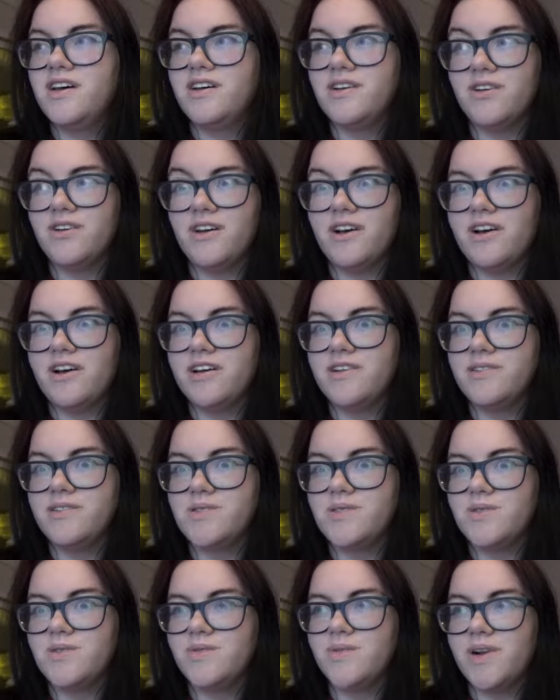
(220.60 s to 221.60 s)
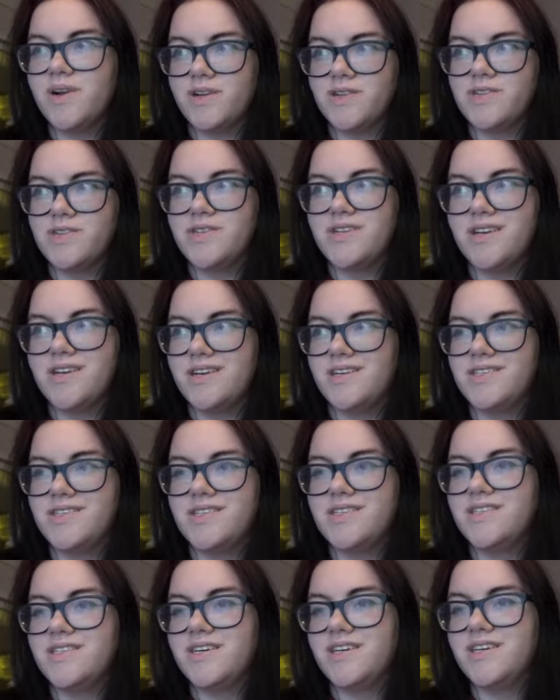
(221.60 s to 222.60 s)
could not get it, so I went on to the next
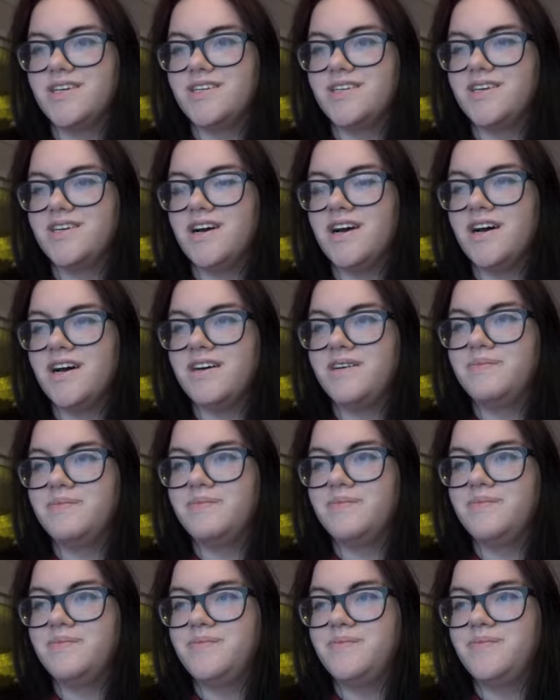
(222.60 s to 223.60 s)
day to get it. Um,